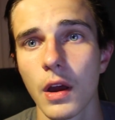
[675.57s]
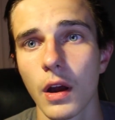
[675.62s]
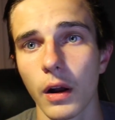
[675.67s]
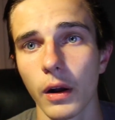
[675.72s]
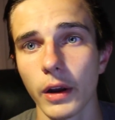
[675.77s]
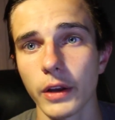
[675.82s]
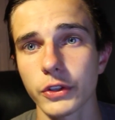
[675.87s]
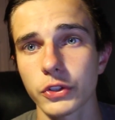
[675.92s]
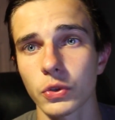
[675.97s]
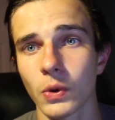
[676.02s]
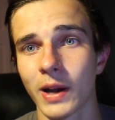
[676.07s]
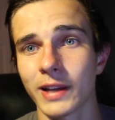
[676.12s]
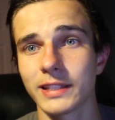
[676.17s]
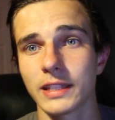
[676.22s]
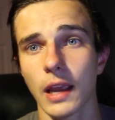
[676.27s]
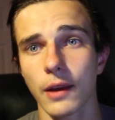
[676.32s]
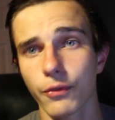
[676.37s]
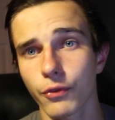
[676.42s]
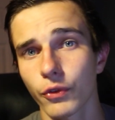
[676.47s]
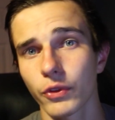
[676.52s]
All right, so I
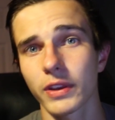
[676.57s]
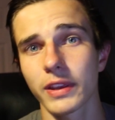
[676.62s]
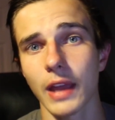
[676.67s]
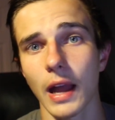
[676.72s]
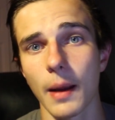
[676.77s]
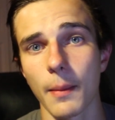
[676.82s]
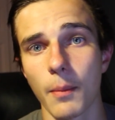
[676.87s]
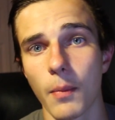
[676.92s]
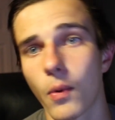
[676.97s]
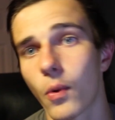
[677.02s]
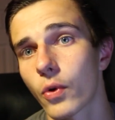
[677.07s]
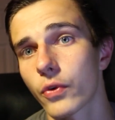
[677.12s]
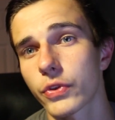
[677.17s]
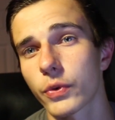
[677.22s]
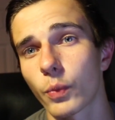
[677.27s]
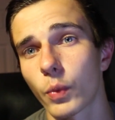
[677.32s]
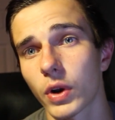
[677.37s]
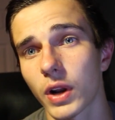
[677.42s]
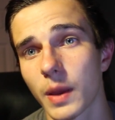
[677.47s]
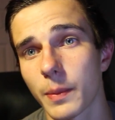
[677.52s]
definitely got more
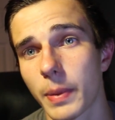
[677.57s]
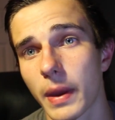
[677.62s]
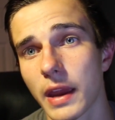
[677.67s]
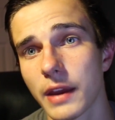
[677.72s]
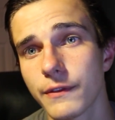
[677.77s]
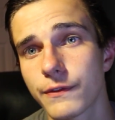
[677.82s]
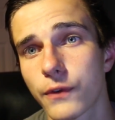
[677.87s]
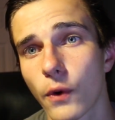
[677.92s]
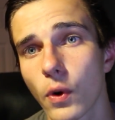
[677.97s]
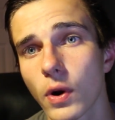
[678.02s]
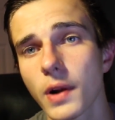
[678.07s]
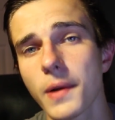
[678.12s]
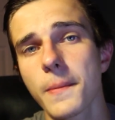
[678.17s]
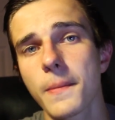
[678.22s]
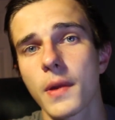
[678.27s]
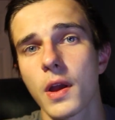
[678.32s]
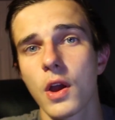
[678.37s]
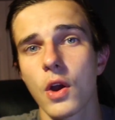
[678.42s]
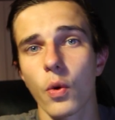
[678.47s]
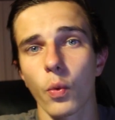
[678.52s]
than what I paid for,
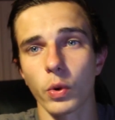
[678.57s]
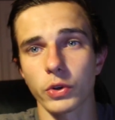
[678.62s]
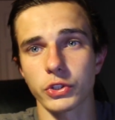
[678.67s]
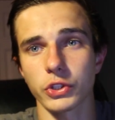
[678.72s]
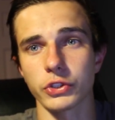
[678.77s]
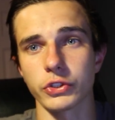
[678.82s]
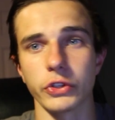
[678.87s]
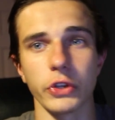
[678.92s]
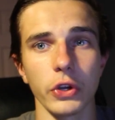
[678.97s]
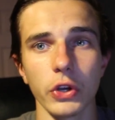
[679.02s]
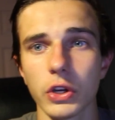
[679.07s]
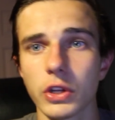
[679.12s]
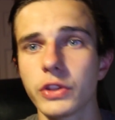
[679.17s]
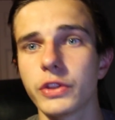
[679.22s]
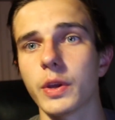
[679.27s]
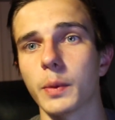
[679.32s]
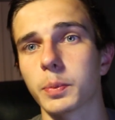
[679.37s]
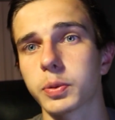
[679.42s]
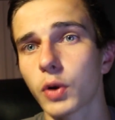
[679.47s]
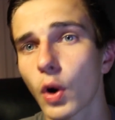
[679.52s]
which is good.
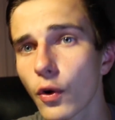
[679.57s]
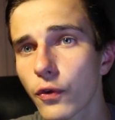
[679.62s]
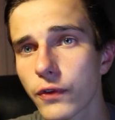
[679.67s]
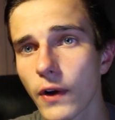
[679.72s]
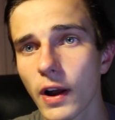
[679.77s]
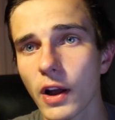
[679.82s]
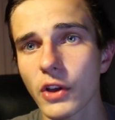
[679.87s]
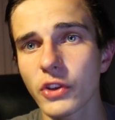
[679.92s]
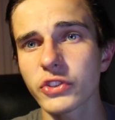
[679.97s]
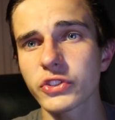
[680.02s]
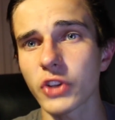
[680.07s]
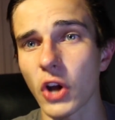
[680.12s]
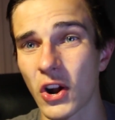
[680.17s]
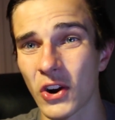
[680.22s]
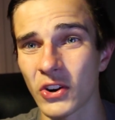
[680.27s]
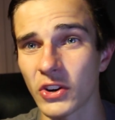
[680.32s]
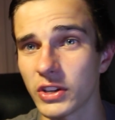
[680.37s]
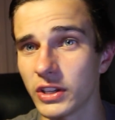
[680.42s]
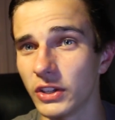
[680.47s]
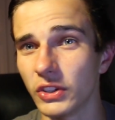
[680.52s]
The profiles
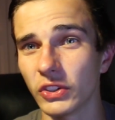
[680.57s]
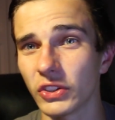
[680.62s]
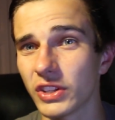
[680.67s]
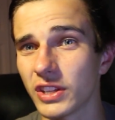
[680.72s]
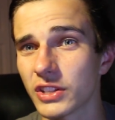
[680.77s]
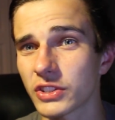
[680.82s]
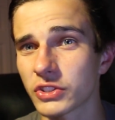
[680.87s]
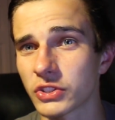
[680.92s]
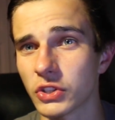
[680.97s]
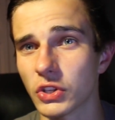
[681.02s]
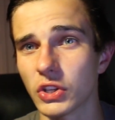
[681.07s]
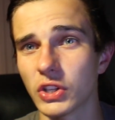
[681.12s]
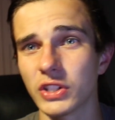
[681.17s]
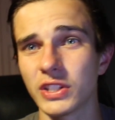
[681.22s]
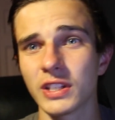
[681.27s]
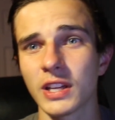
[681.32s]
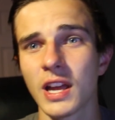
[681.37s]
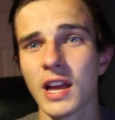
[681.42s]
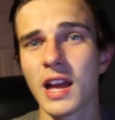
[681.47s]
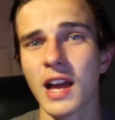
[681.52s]
aren't nearly as
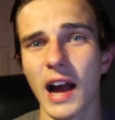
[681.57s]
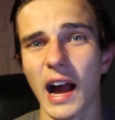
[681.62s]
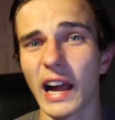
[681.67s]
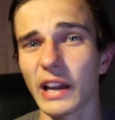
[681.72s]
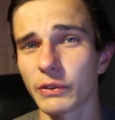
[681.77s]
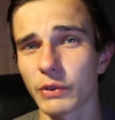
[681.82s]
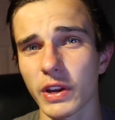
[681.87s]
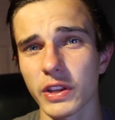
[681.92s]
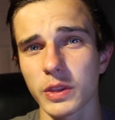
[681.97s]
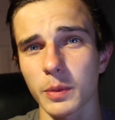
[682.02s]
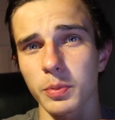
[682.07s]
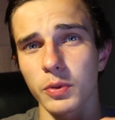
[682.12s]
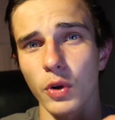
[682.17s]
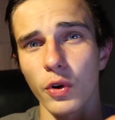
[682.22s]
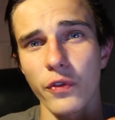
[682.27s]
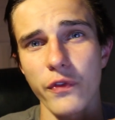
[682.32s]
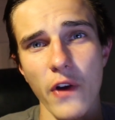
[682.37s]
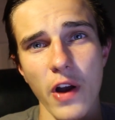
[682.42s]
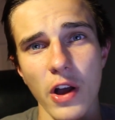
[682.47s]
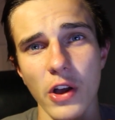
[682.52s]
good. I'd rate the
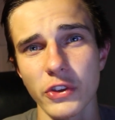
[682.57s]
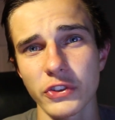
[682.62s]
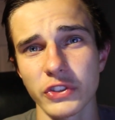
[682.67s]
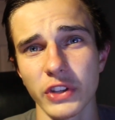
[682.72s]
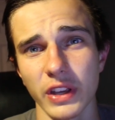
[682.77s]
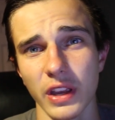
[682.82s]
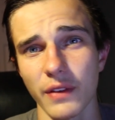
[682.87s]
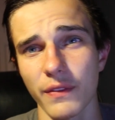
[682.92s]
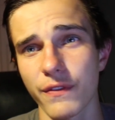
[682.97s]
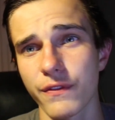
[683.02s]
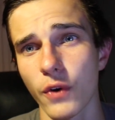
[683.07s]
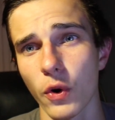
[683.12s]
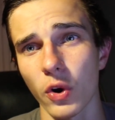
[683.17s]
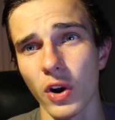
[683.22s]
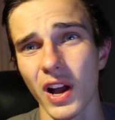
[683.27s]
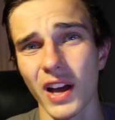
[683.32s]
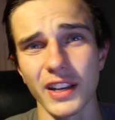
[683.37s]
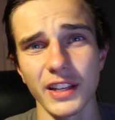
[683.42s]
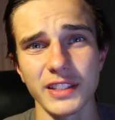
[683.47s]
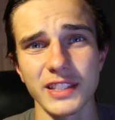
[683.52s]
profiles like a 4
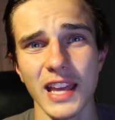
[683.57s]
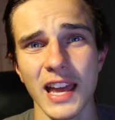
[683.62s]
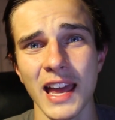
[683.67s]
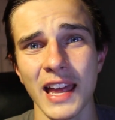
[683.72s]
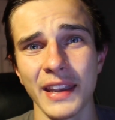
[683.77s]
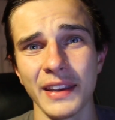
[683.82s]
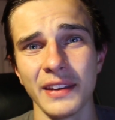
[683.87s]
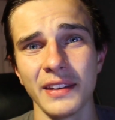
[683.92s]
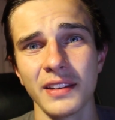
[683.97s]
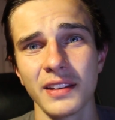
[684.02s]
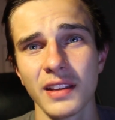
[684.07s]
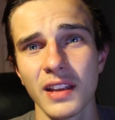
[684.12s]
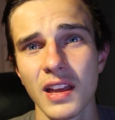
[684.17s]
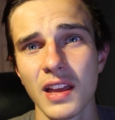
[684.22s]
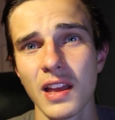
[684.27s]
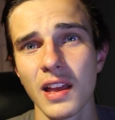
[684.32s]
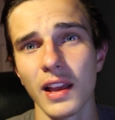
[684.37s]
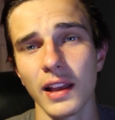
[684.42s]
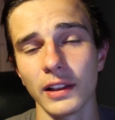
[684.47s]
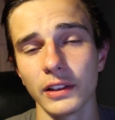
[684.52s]
out of 10.
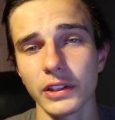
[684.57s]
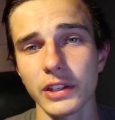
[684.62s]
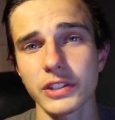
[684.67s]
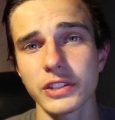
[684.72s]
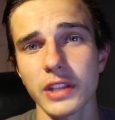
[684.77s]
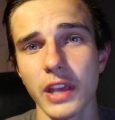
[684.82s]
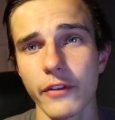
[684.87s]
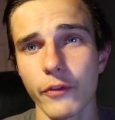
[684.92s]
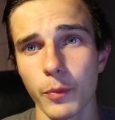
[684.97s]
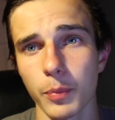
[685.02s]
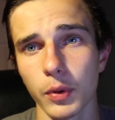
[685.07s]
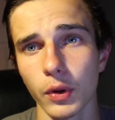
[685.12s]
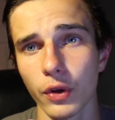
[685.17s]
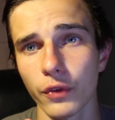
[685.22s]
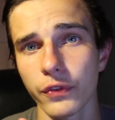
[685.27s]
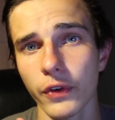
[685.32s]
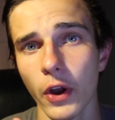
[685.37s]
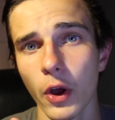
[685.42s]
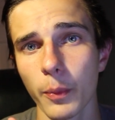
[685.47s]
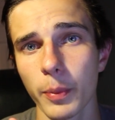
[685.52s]
At least they have a
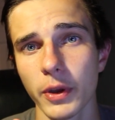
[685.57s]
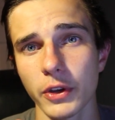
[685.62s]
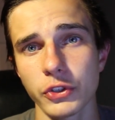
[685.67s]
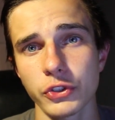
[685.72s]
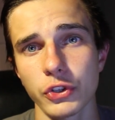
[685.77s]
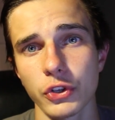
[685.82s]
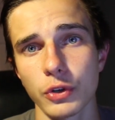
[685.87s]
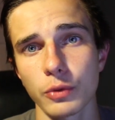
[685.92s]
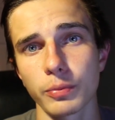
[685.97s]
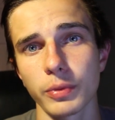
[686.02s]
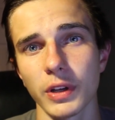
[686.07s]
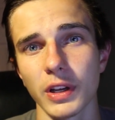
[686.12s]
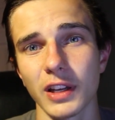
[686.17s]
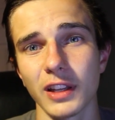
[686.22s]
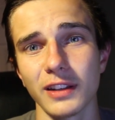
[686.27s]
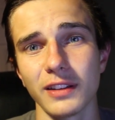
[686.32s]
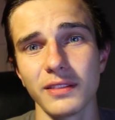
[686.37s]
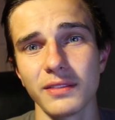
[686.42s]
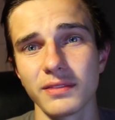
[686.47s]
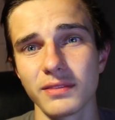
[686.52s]
profile picture,
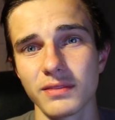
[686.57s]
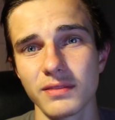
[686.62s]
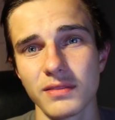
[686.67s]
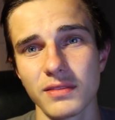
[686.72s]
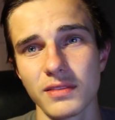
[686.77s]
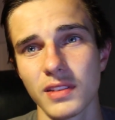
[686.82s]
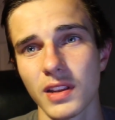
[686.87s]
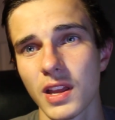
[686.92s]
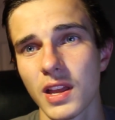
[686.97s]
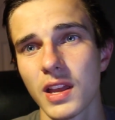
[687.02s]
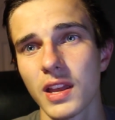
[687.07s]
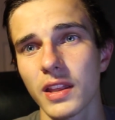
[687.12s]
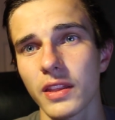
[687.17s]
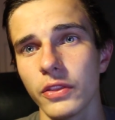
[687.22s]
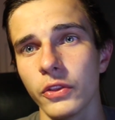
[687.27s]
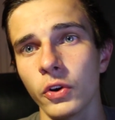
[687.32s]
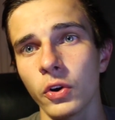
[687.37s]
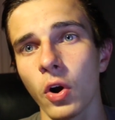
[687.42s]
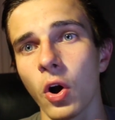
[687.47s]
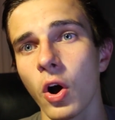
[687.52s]
but
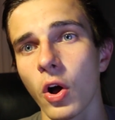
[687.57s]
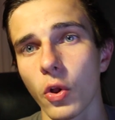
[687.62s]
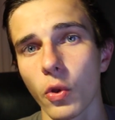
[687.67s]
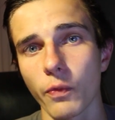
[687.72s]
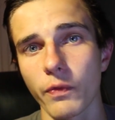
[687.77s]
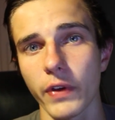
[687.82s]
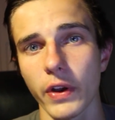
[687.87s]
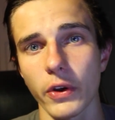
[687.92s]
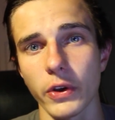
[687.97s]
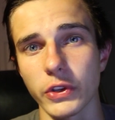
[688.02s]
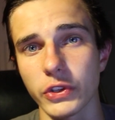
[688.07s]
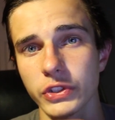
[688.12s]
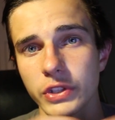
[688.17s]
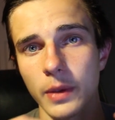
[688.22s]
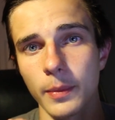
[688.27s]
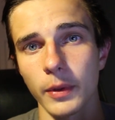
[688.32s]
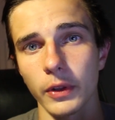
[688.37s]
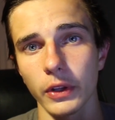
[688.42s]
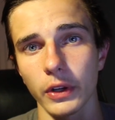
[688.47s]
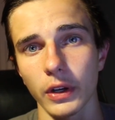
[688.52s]
they're all very
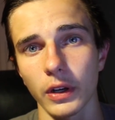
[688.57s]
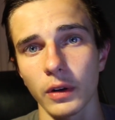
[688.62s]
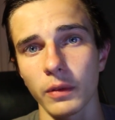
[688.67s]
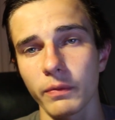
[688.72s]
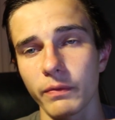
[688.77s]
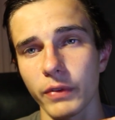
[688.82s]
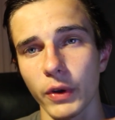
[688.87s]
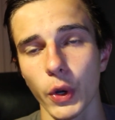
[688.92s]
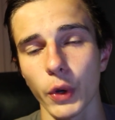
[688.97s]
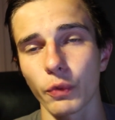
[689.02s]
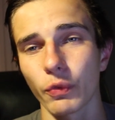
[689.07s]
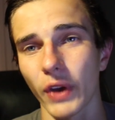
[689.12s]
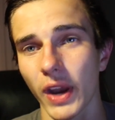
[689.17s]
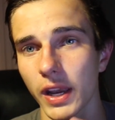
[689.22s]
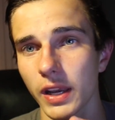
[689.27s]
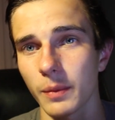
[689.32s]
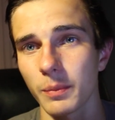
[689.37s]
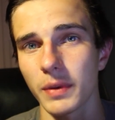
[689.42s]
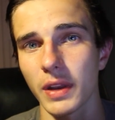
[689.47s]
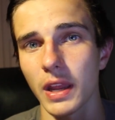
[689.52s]
similar, very
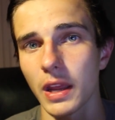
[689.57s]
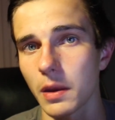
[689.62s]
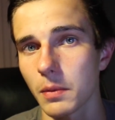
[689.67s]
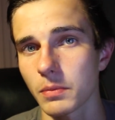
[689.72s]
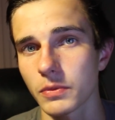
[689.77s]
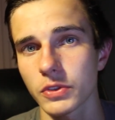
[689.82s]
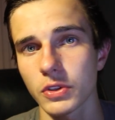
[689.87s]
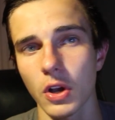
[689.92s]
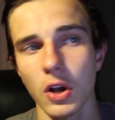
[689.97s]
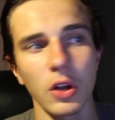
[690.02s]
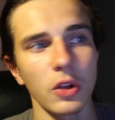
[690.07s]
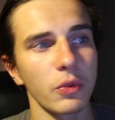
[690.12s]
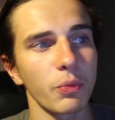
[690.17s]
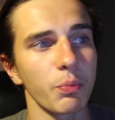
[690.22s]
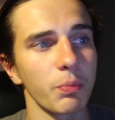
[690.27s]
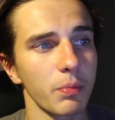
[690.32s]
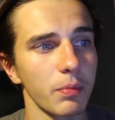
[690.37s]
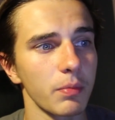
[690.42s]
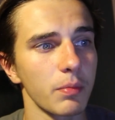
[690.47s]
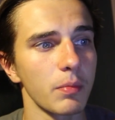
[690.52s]
random names, all
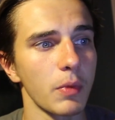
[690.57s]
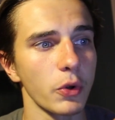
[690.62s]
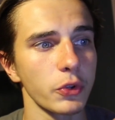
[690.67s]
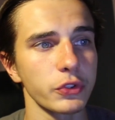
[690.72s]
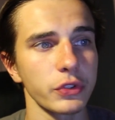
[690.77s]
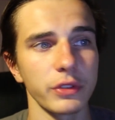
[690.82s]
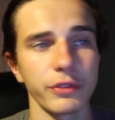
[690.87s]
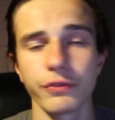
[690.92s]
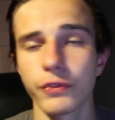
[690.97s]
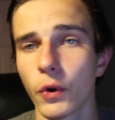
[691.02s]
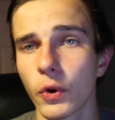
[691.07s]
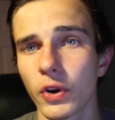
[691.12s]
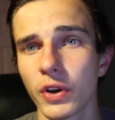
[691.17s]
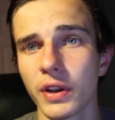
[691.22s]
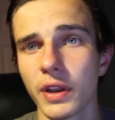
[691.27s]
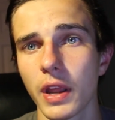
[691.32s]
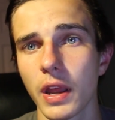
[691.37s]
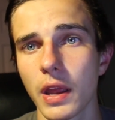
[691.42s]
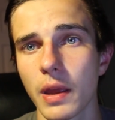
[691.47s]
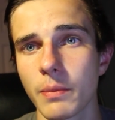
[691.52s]
mostly foreign
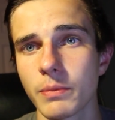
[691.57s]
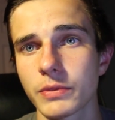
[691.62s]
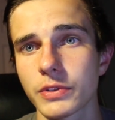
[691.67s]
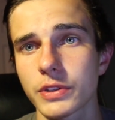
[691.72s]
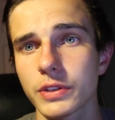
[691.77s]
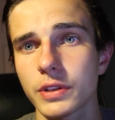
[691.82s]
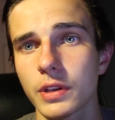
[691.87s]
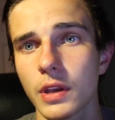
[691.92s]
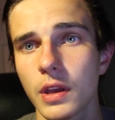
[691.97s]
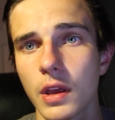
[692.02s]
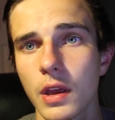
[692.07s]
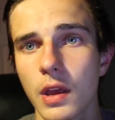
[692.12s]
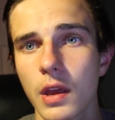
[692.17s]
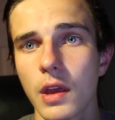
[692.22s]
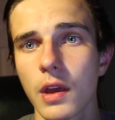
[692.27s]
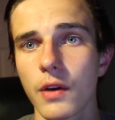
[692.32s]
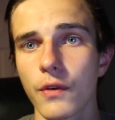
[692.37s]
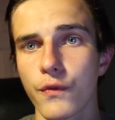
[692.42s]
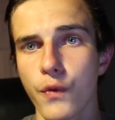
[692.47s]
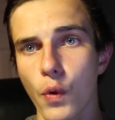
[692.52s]
names
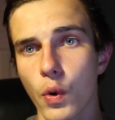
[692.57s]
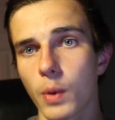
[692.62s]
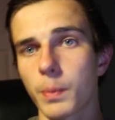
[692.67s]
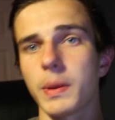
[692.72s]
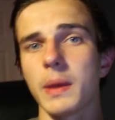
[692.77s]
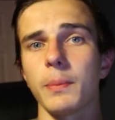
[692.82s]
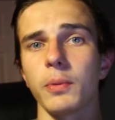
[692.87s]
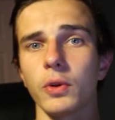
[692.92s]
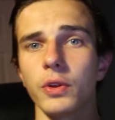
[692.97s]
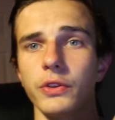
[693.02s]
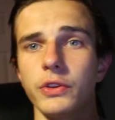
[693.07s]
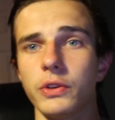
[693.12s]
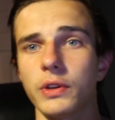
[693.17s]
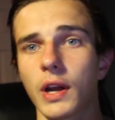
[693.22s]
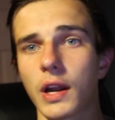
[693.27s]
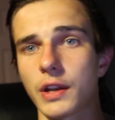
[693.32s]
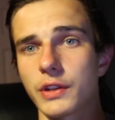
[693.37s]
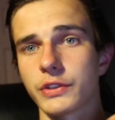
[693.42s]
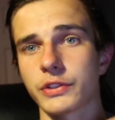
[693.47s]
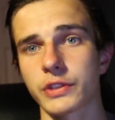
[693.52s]
for people in the
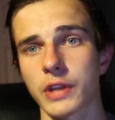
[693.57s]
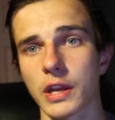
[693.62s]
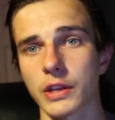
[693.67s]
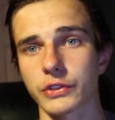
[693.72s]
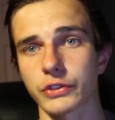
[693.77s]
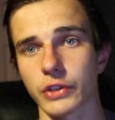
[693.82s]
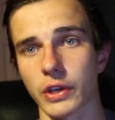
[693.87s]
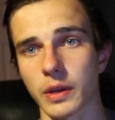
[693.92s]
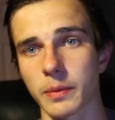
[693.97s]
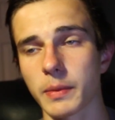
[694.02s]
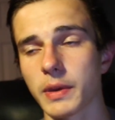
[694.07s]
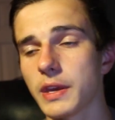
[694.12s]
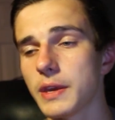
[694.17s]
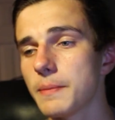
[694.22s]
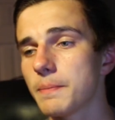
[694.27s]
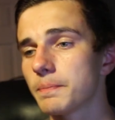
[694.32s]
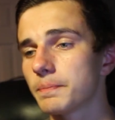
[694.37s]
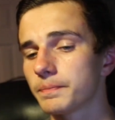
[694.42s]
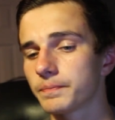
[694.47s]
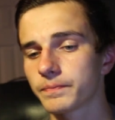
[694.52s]
United States like
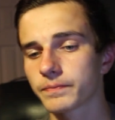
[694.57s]
me.